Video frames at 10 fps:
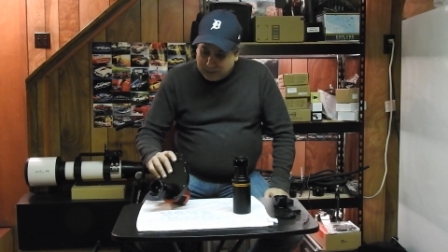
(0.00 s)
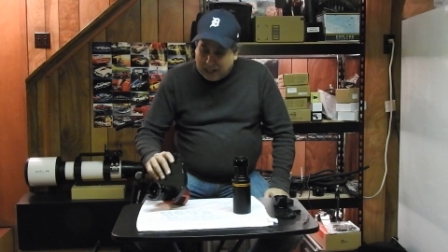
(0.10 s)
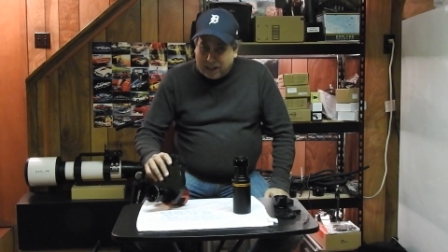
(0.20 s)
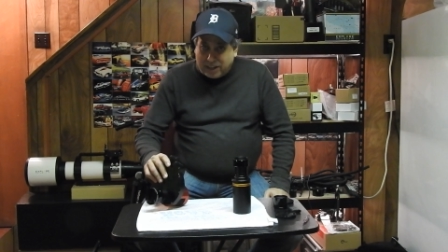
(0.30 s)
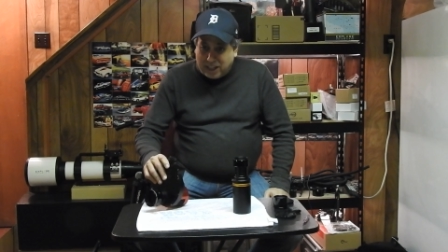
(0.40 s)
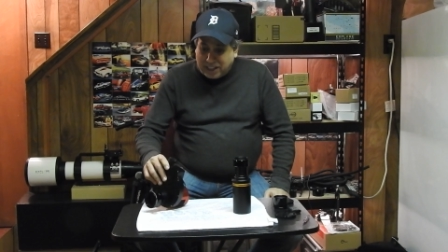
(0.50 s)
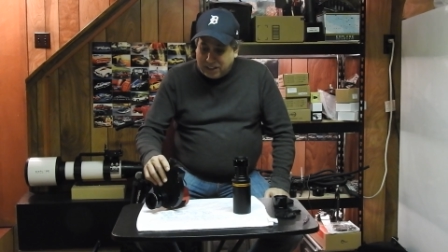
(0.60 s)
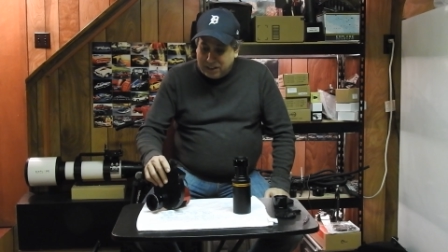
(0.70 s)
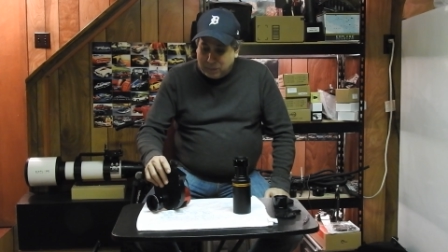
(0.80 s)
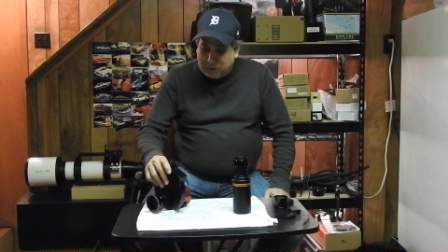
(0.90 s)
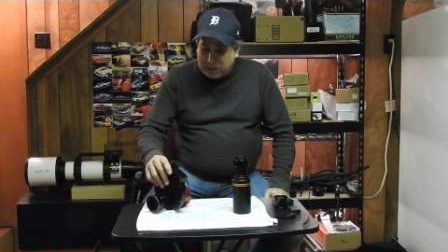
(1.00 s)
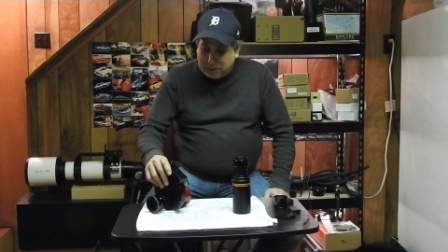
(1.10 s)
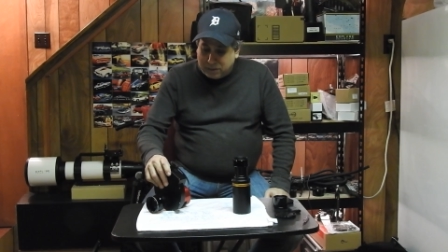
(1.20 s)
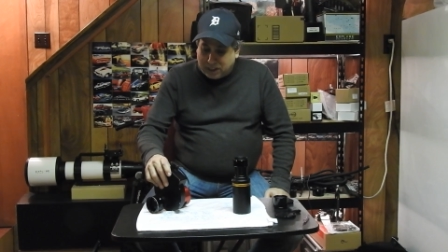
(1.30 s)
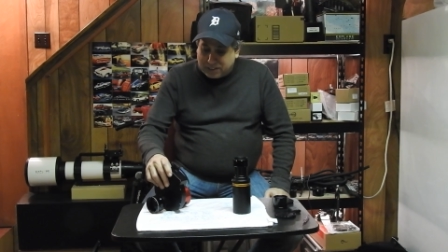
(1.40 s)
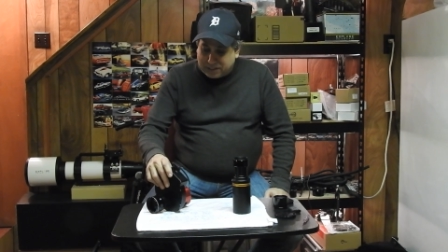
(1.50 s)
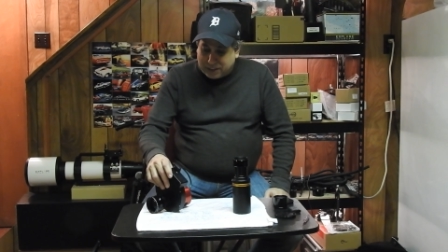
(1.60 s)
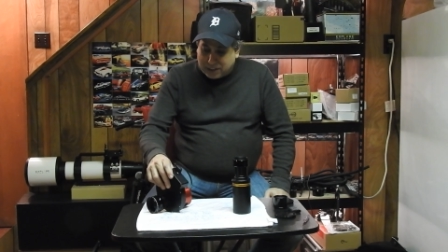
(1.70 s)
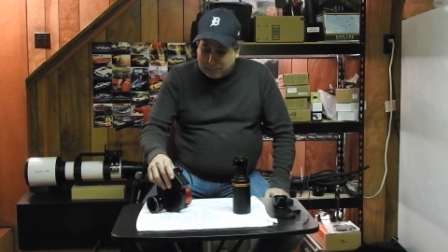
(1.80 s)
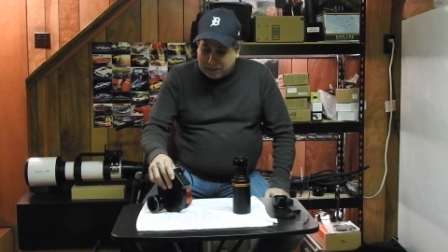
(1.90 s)
I'd like to hear what you guys
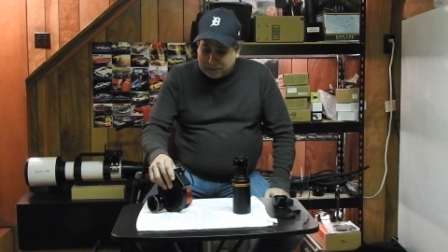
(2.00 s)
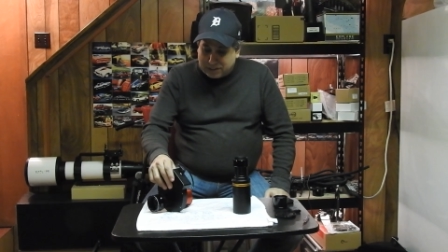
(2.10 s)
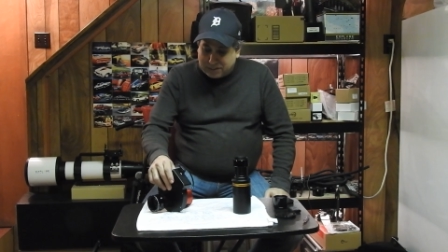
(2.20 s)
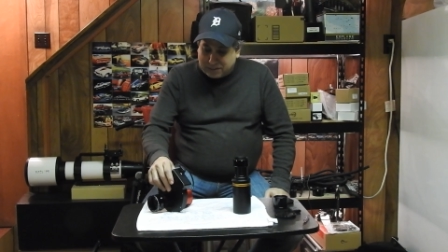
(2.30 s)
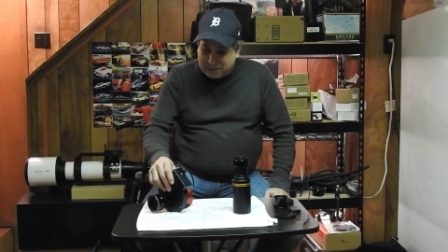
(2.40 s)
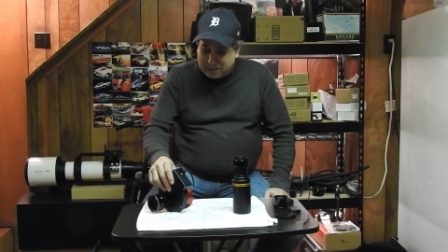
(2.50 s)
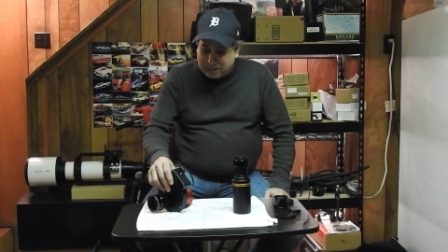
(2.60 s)
think about this